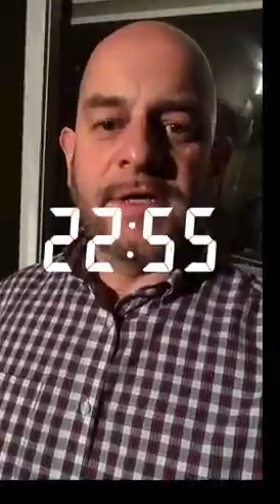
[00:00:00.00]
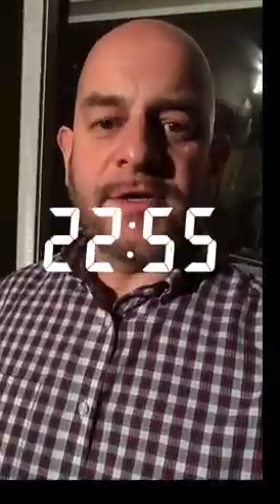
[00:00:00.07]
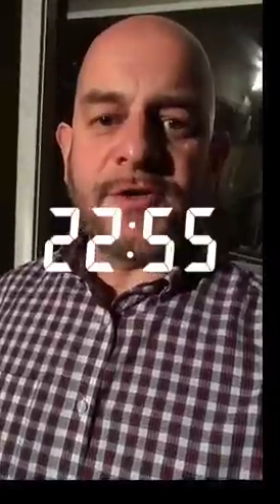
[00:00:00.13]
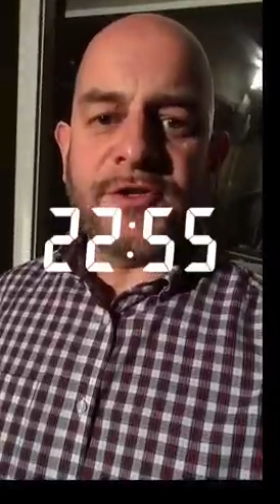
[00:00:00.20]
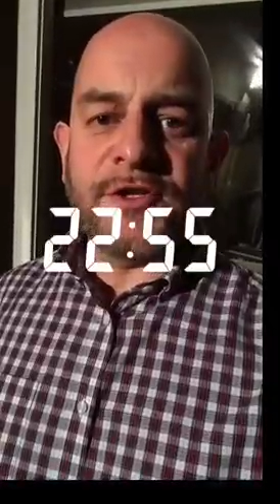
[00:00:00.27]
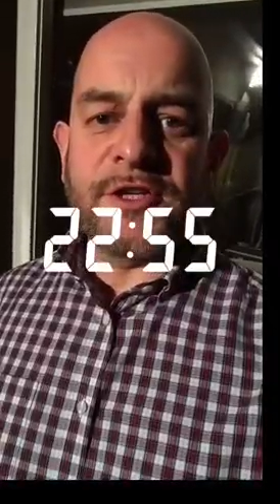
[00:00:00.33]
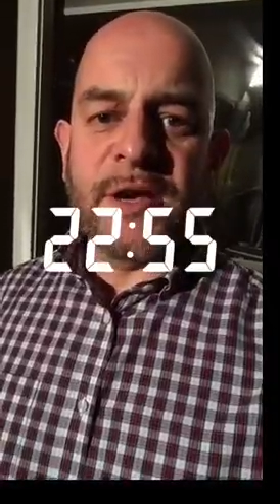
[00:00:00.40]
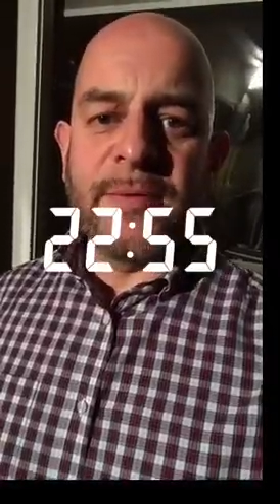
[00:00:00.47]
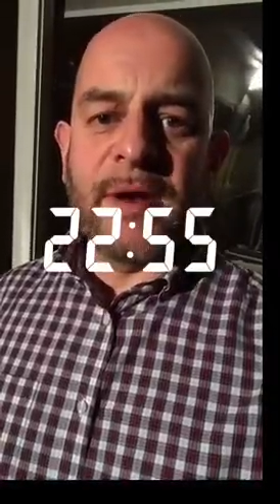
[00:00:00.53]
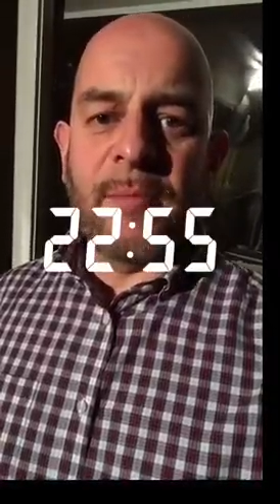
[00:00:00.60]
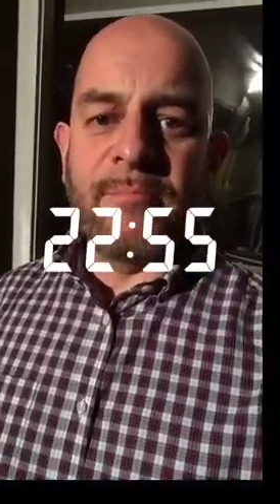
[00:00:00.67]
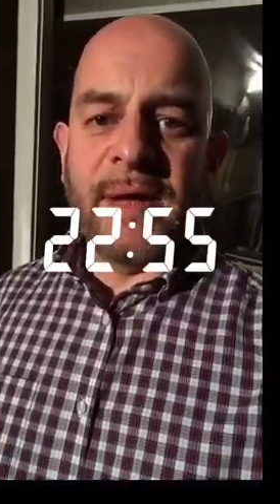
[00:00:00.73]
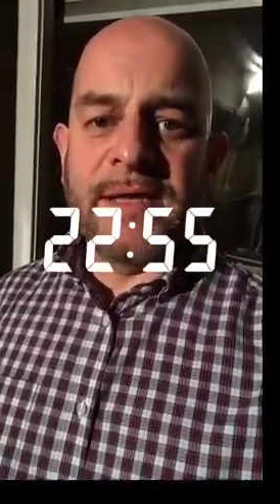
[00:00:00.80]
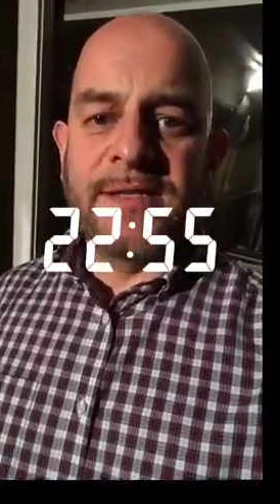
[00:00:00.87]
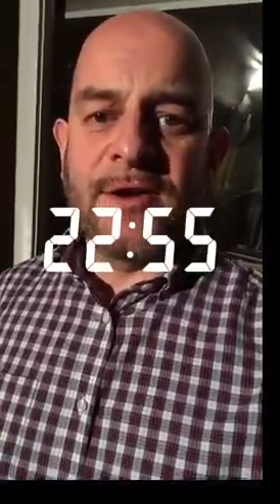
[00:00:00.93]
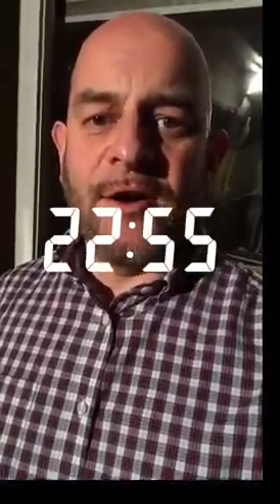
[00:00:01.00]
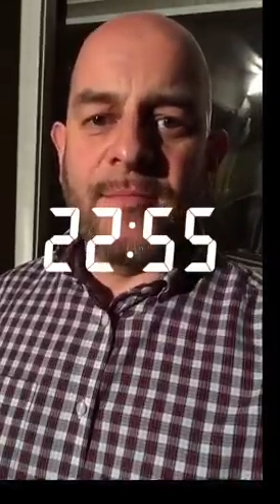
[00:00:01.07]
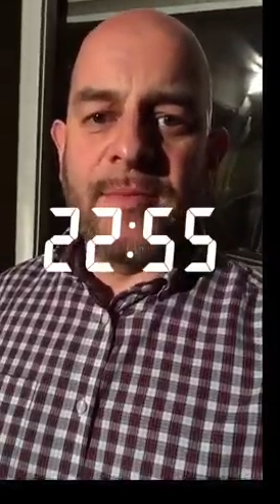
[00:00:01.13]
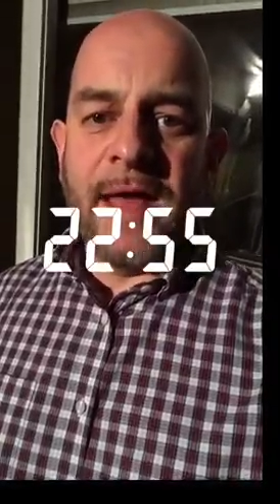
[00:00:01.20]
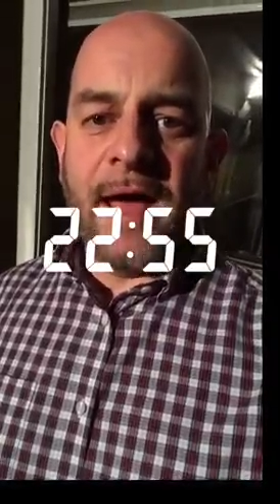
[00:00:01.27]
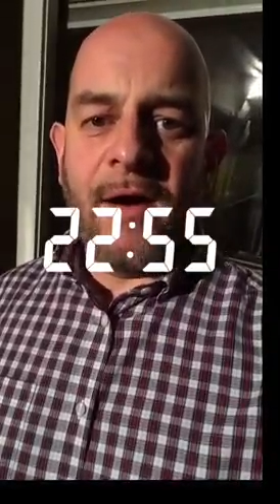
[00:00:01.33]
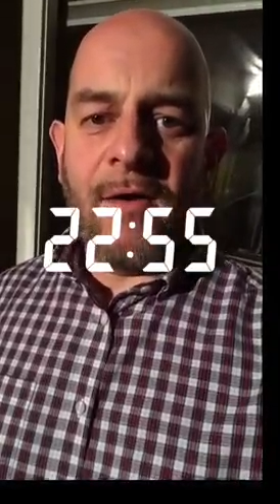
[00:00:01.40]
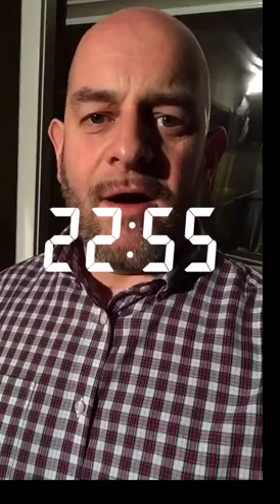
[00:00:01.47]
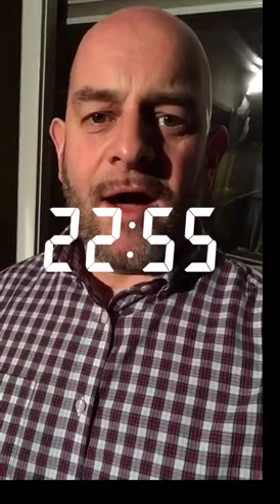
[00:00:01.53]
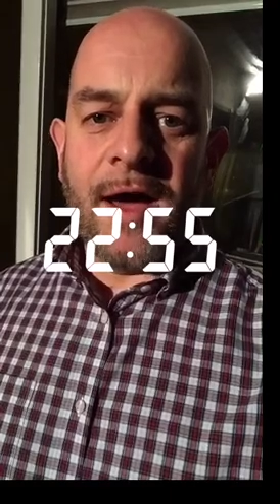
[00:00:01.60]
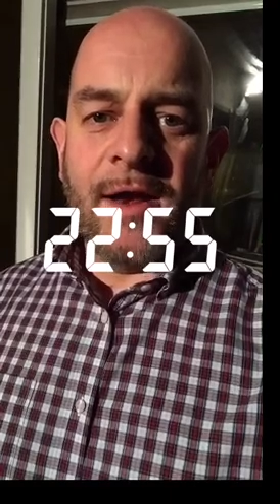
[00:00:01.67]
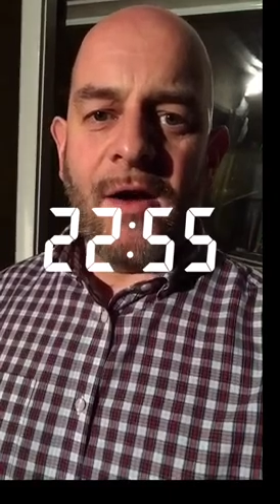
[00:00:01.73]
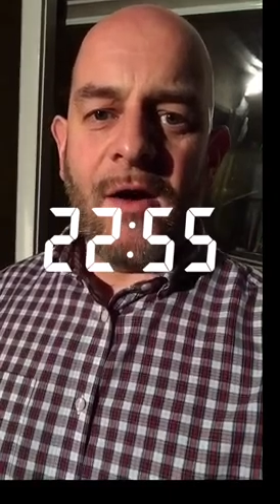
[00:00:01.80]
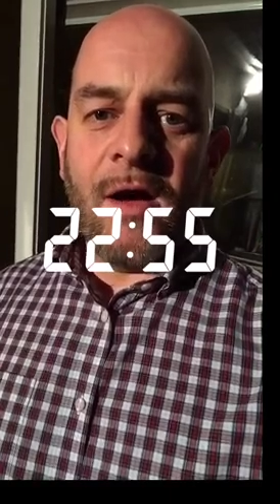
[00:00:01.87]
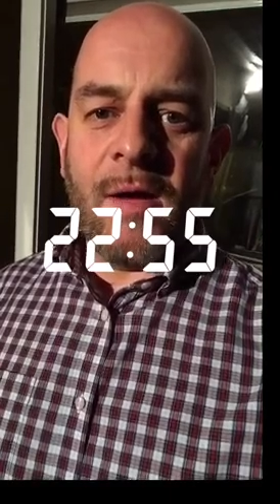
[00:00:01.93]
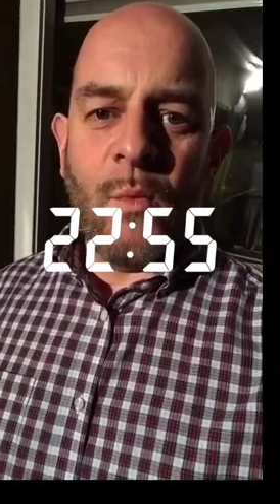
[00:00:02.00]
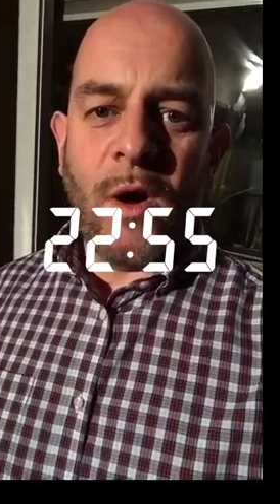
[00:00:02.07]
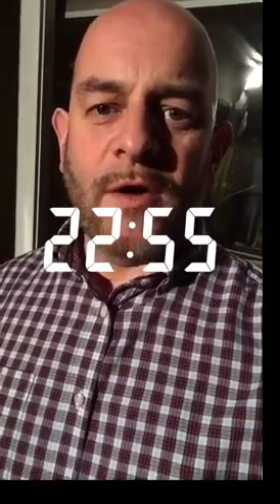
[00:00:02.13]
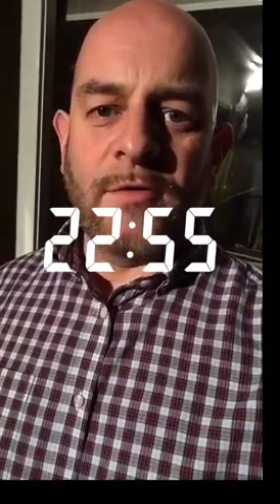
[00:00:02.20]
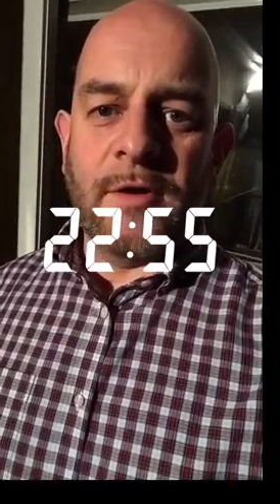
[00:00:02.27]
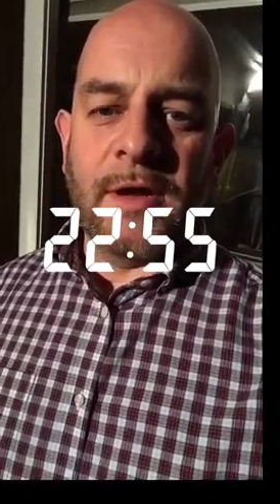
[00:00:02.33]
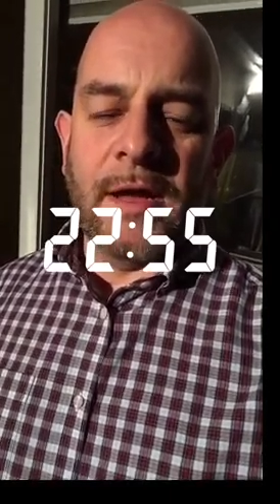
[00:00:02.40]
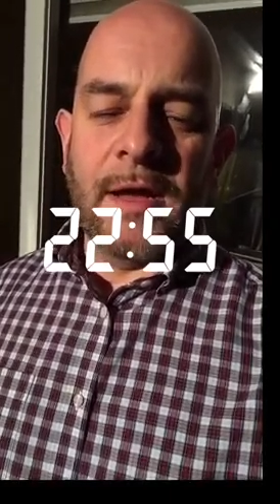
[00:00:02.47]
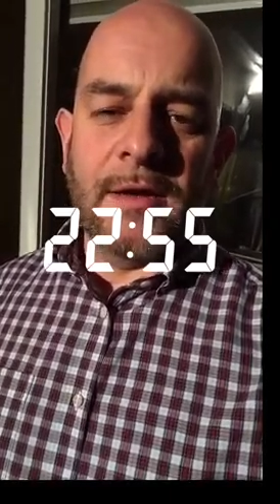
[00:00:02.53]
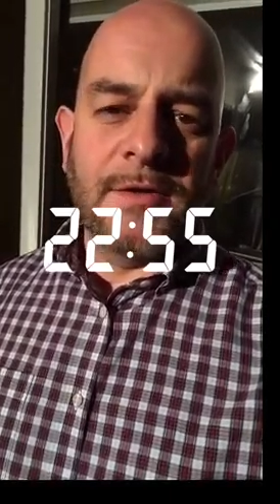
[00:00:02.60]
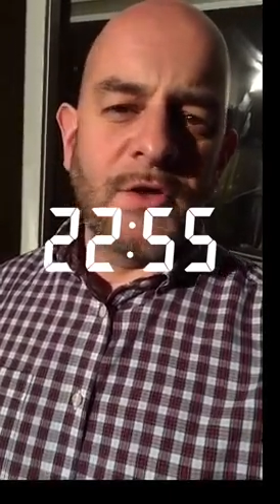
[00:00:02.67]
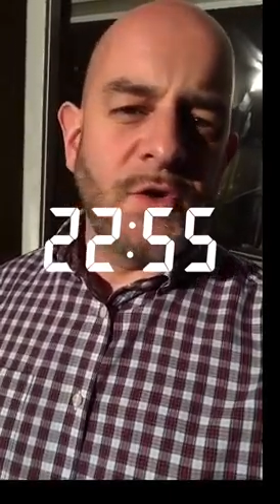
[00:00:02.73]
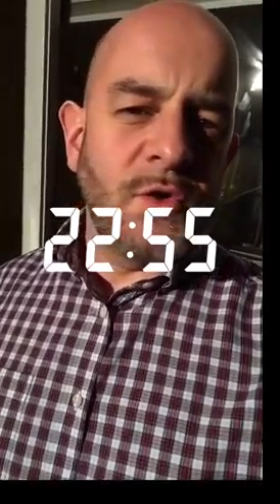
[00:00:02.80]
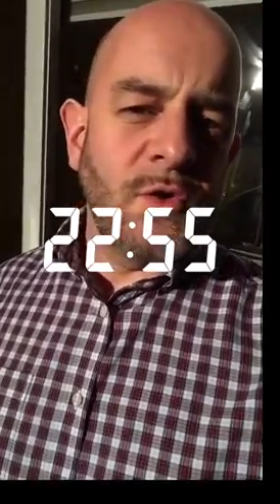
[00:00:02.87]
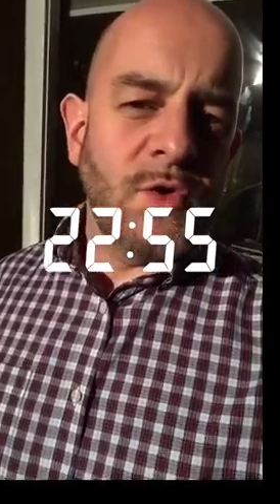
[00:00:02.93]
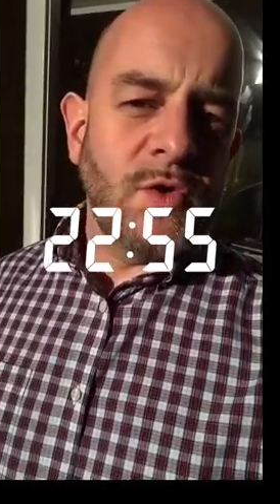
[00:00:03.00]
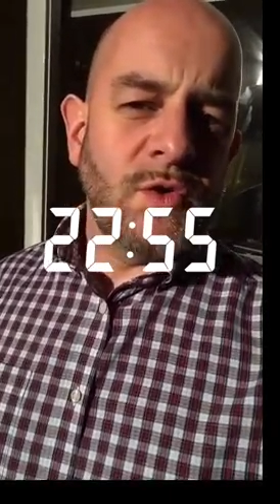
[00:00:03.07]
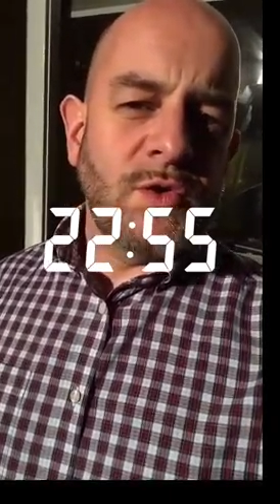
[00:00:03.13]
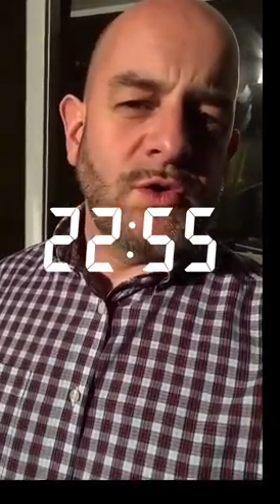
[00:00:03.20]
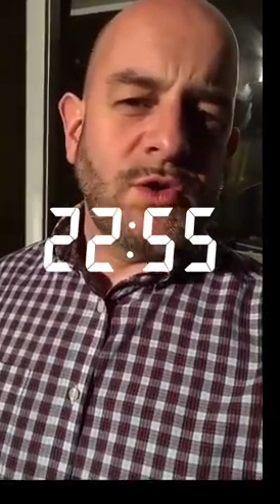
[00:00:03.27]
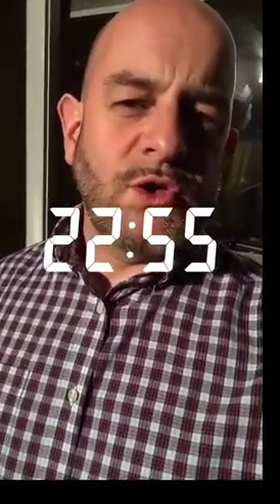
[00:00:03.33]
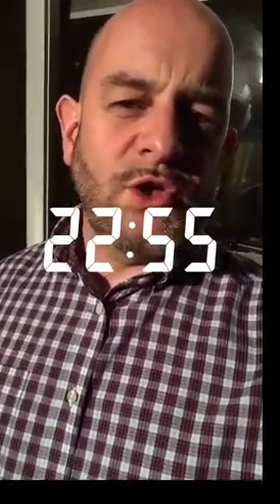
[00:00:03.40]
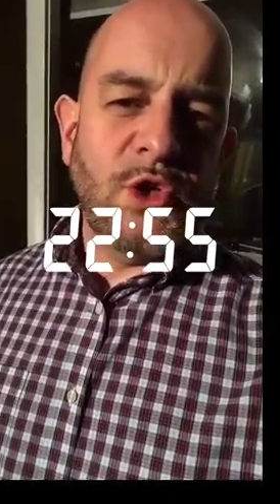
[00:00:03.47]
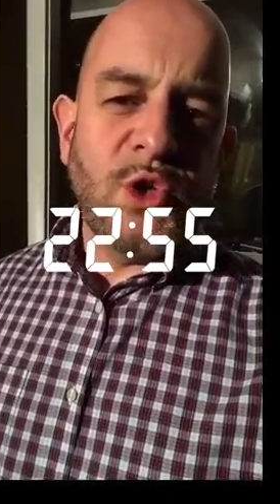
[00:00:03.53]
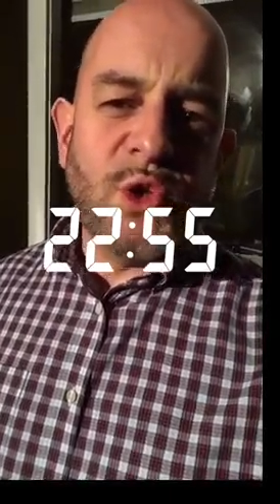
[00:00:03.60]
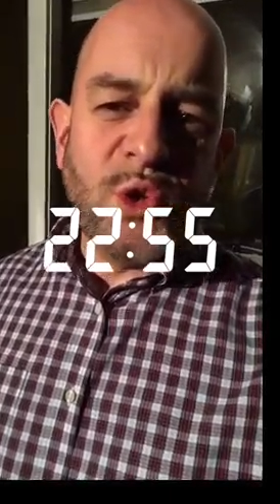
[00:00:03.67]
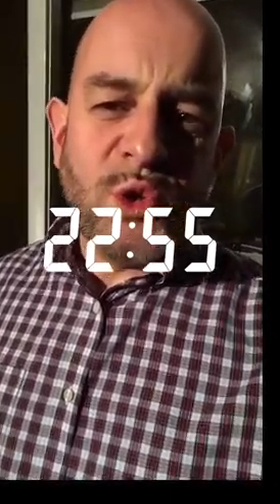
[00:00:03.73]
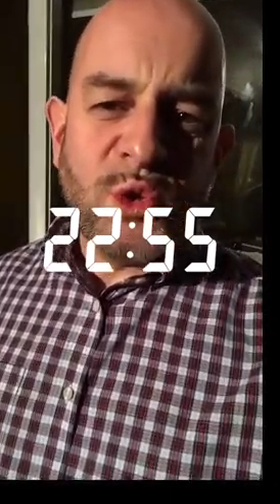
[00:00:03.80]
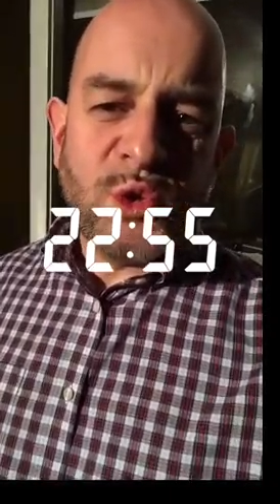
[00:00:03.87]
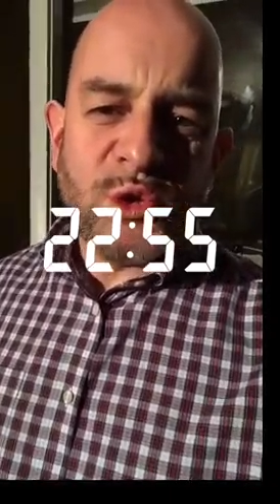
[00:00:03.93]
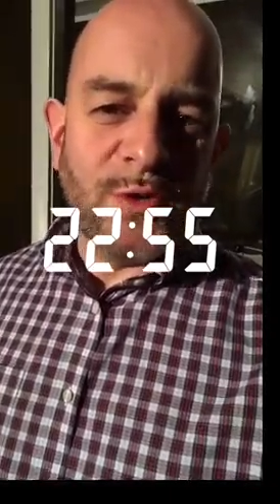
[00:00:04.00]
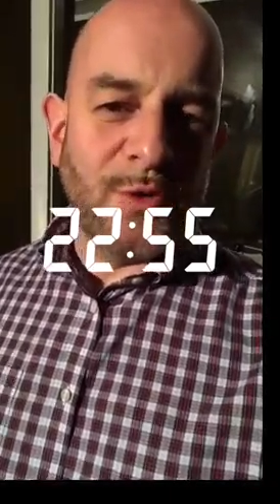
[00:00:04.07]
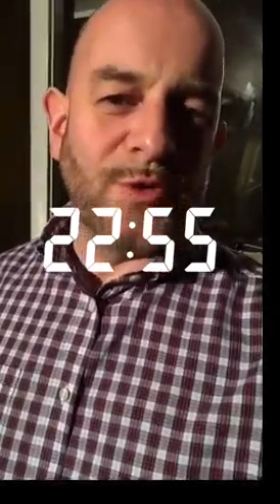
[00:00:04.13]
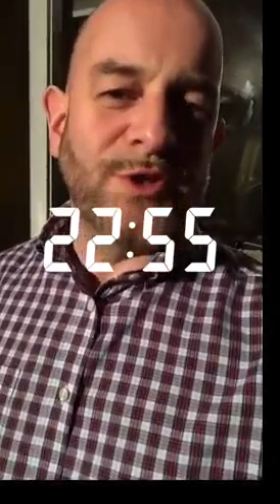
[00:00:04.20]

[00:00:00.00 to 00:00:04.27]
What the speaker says: So it's just coming up bedtime now, and I'm wondering, does